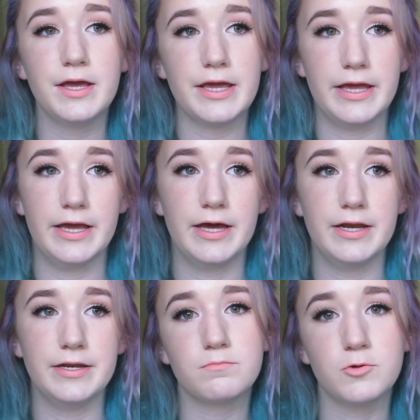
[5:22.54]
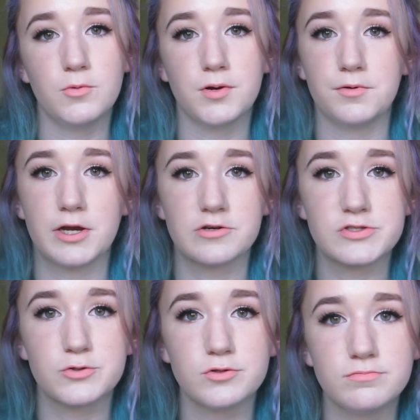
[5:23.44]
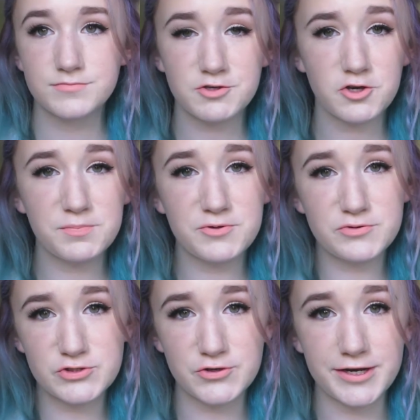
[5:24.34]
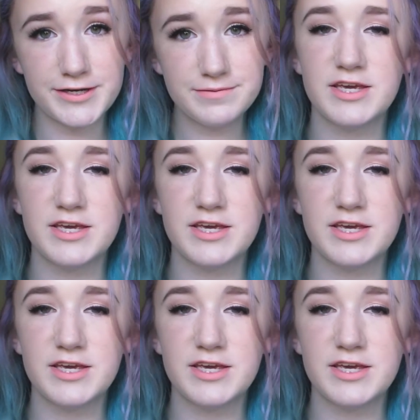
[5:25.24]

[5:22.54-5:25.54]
and blue and purple hair is cool. So I hope you enjoyed.